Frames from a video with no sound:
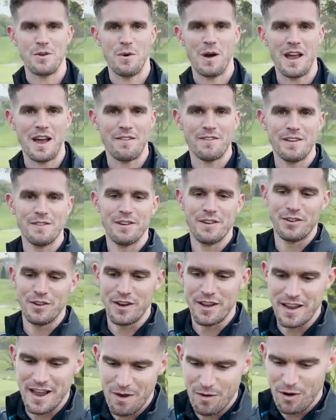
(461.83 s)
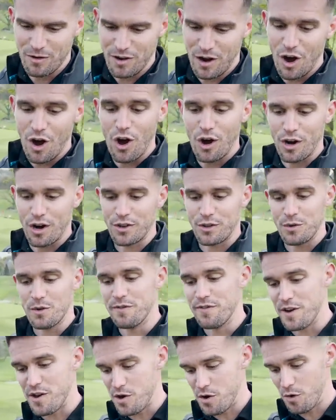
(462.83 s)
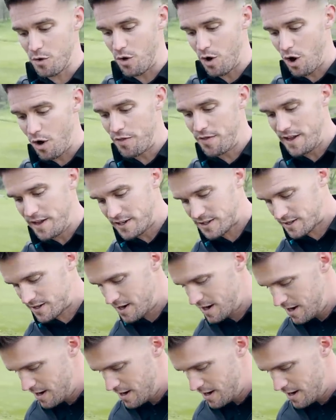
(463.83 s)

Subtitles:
I haven't even done it yet. We're all gonna do a video on this.